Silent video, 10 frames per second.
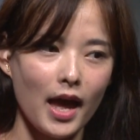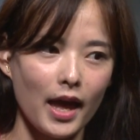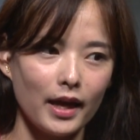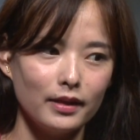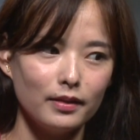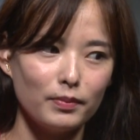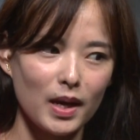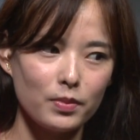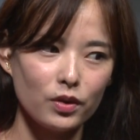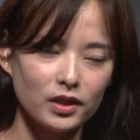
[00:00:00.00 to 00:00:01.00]
And
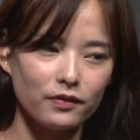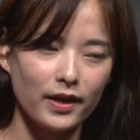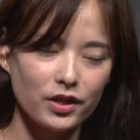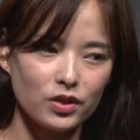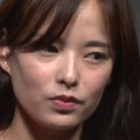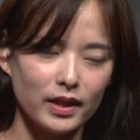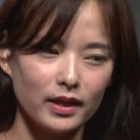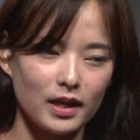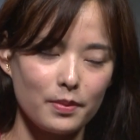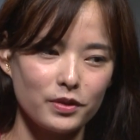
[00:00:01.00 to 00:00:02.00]
my motivation
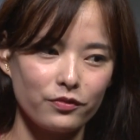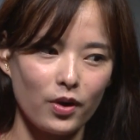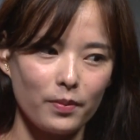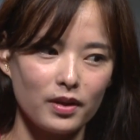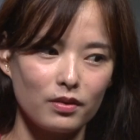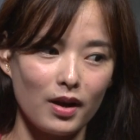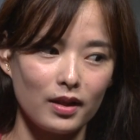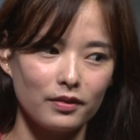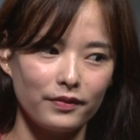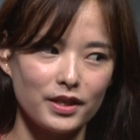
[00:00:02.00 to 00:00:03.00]
really comes from the
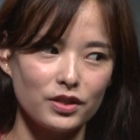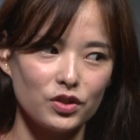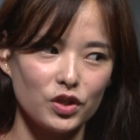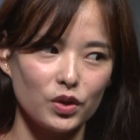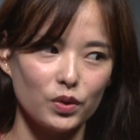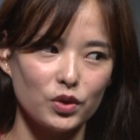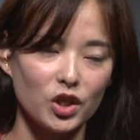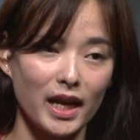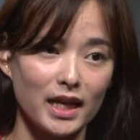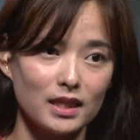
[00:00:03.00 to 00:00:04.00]
relevance to
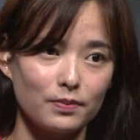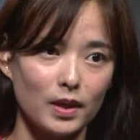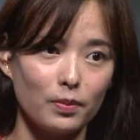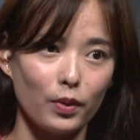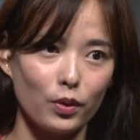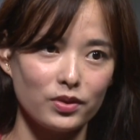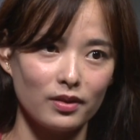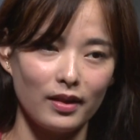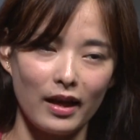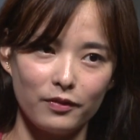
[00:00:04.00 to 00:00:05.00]
Chinese people's
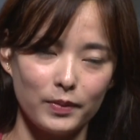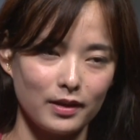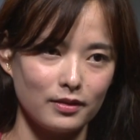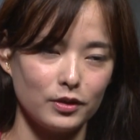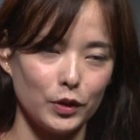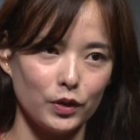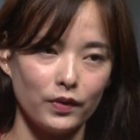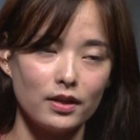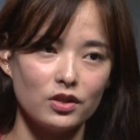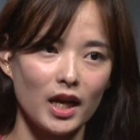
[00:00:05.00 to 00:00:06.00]
life because, you know,
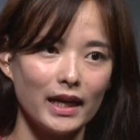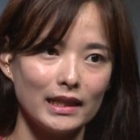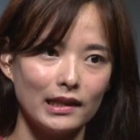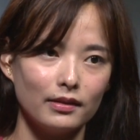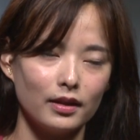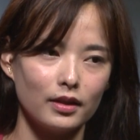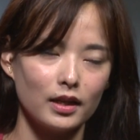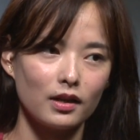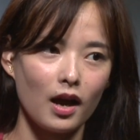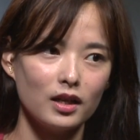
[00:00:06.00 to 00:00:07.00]
in China, the
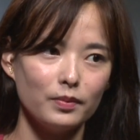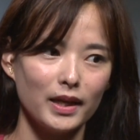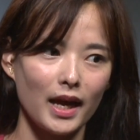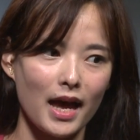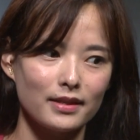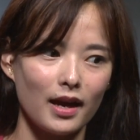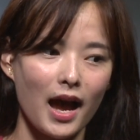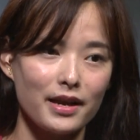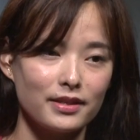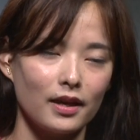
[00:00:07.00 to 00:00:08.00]
economy has a
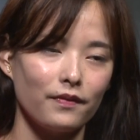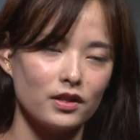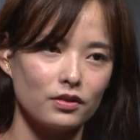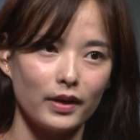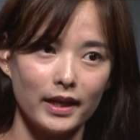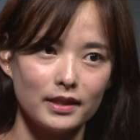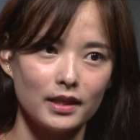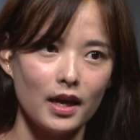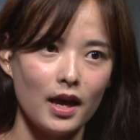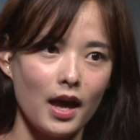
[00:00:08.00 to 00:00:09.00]
high savings rate
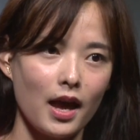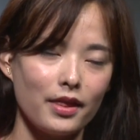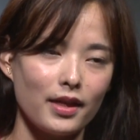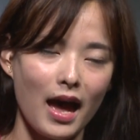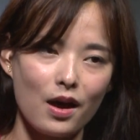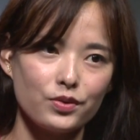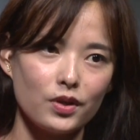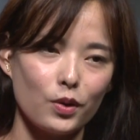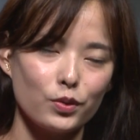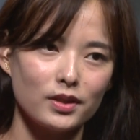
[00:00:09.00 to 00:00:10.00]
and the
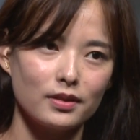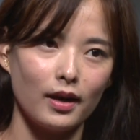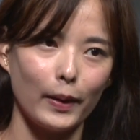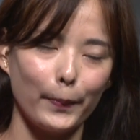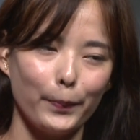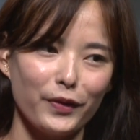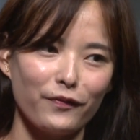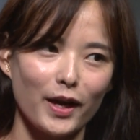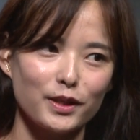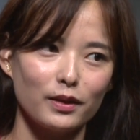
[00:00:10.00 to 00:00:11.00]
households
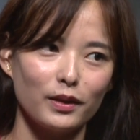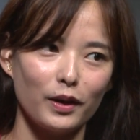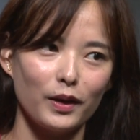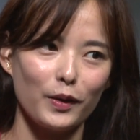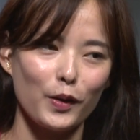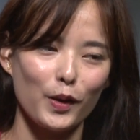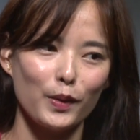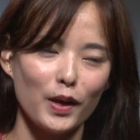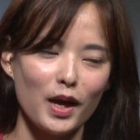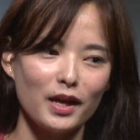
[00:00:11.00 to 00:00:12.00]
invest a lot
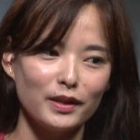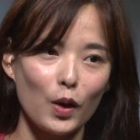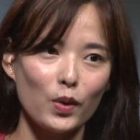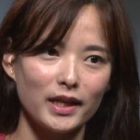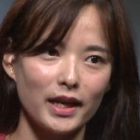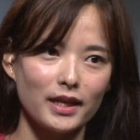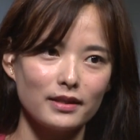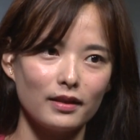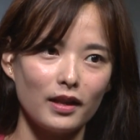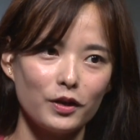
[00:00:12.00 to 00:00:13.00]

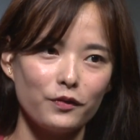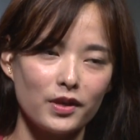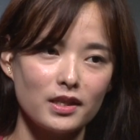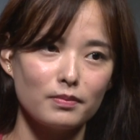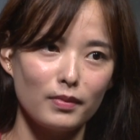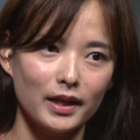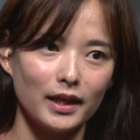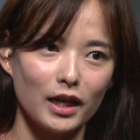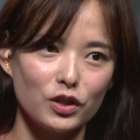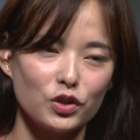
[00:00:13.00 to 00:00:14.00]
nowadays, a lot of this
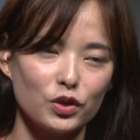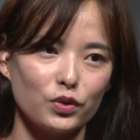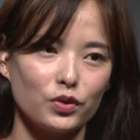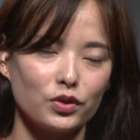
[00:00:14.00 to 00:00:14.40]
money into